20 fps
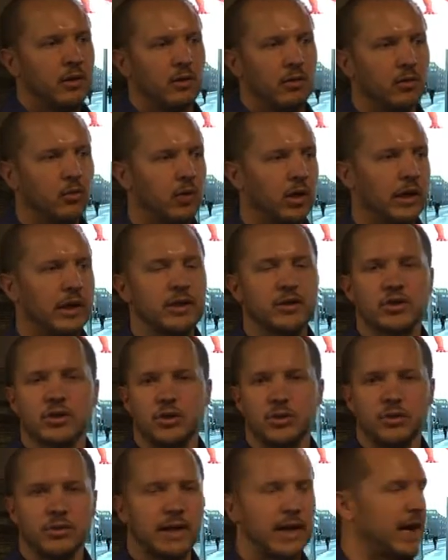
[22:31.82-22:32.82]
or one issue
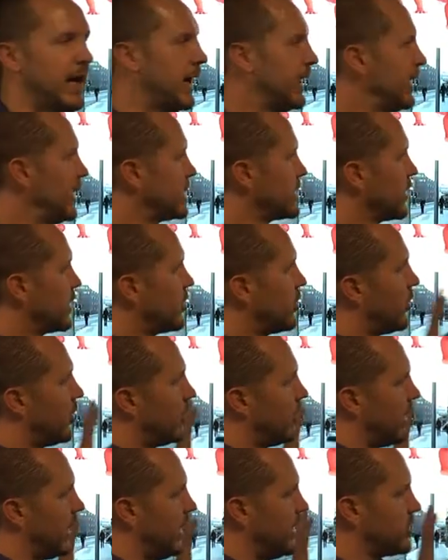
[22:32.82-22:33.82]
you had. It's a
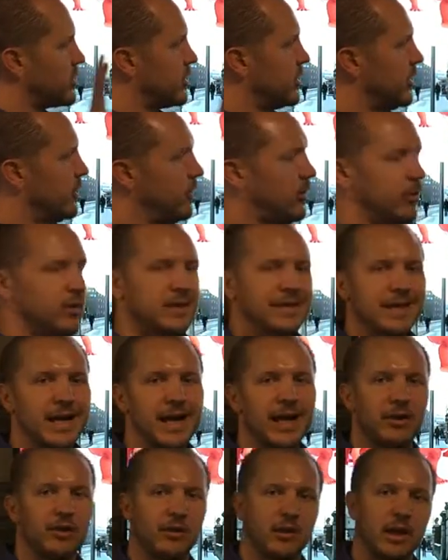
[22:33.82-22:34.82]
culmination of your
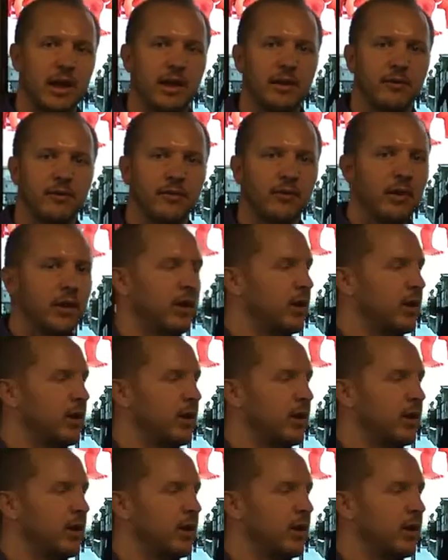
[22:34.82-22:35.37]
entire life.